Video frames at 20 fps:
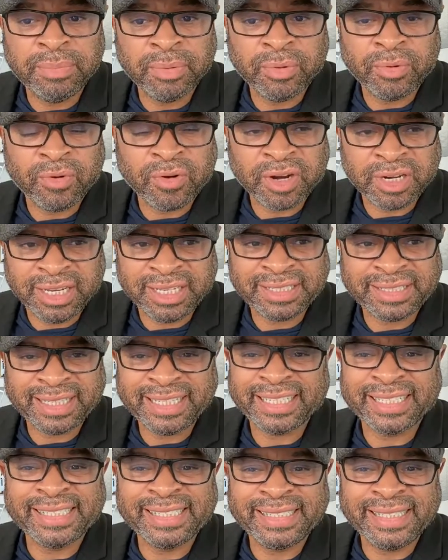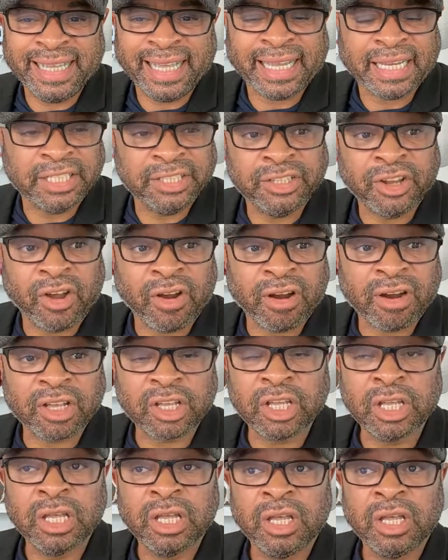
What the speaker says: or let's say a sick narc,